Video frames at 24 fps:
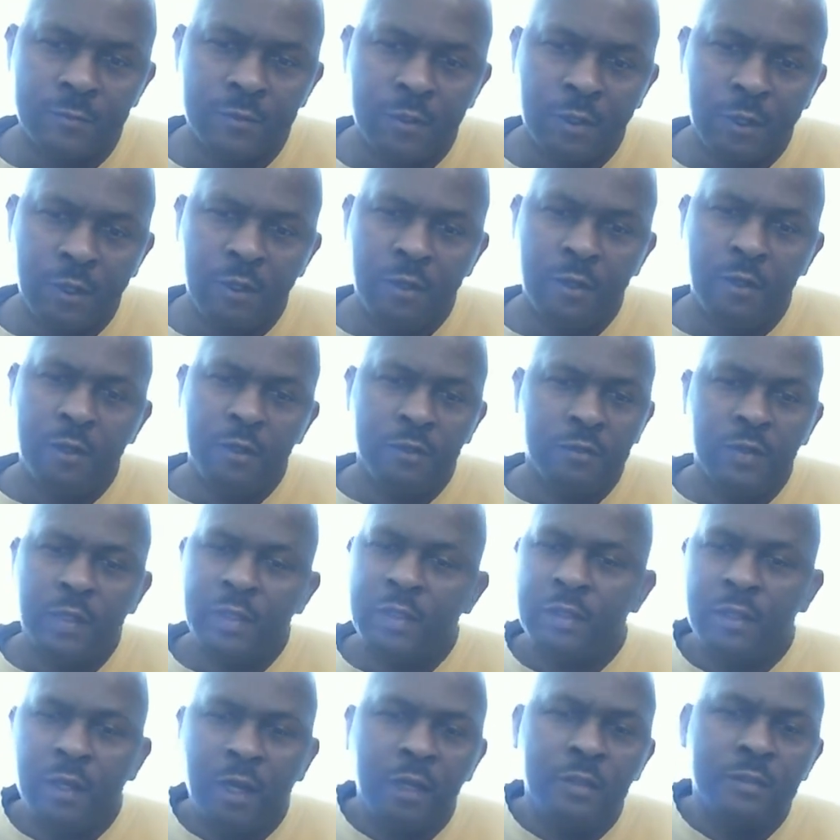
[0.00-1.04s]

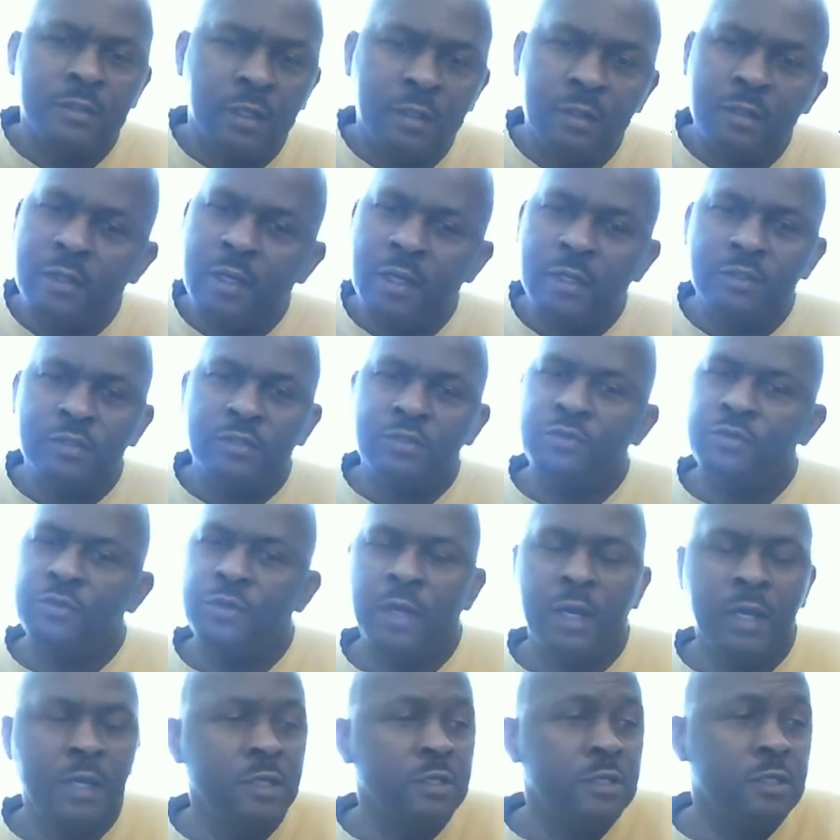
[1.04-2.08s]
100,000 times two
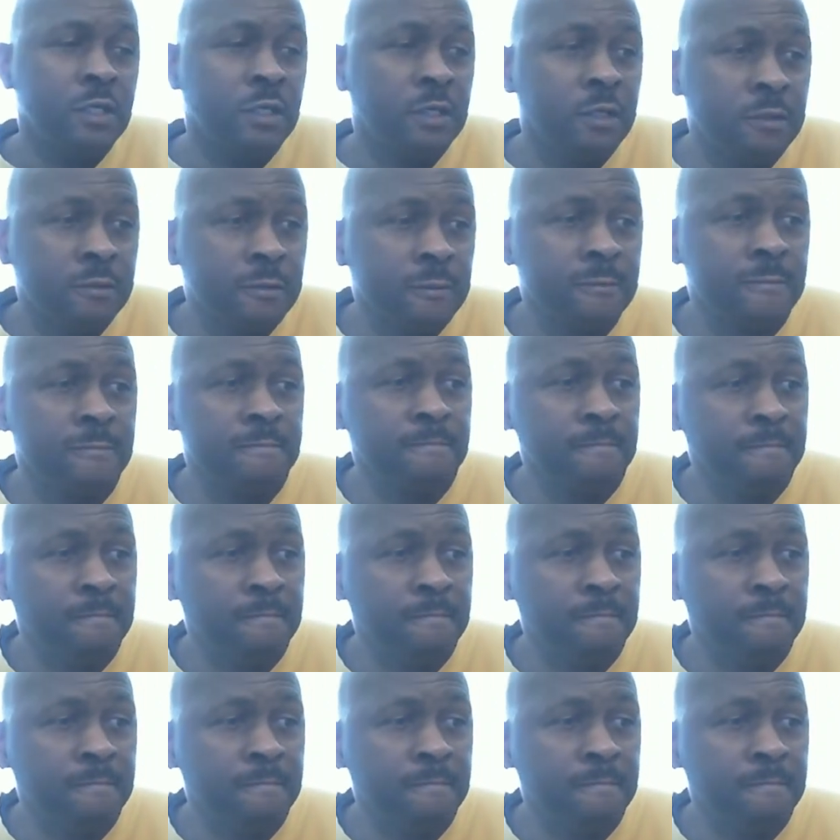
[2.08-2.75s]
angels.